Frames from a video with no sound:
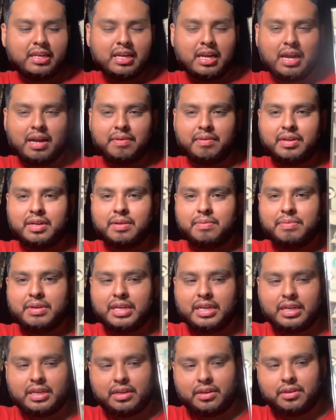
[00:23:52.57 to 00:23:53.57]
I'm gonna
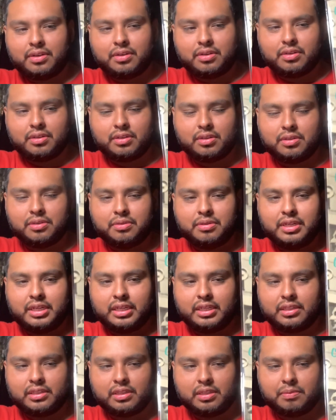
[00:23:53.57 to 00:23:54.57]
be
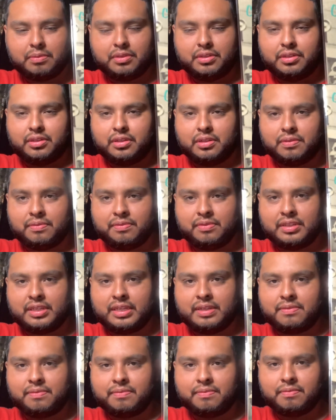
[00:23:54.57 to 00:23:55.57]
including some of the stuff that
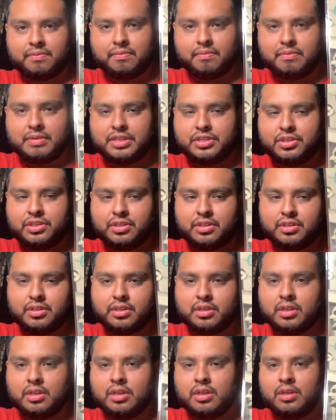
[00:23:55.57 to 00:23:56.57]
I mentioned,
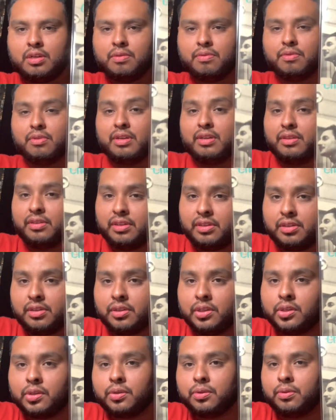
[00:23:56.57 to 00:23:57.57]
what I
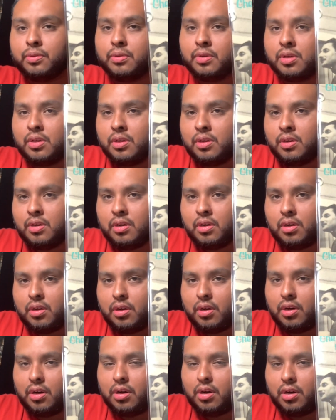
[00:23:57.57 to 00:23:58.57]
listened to
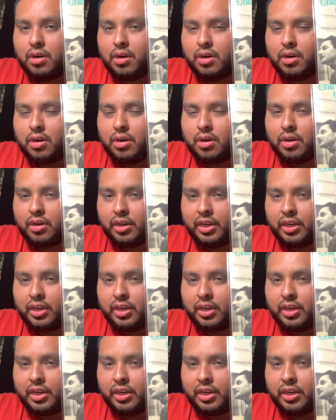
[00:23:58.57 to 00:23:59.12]
on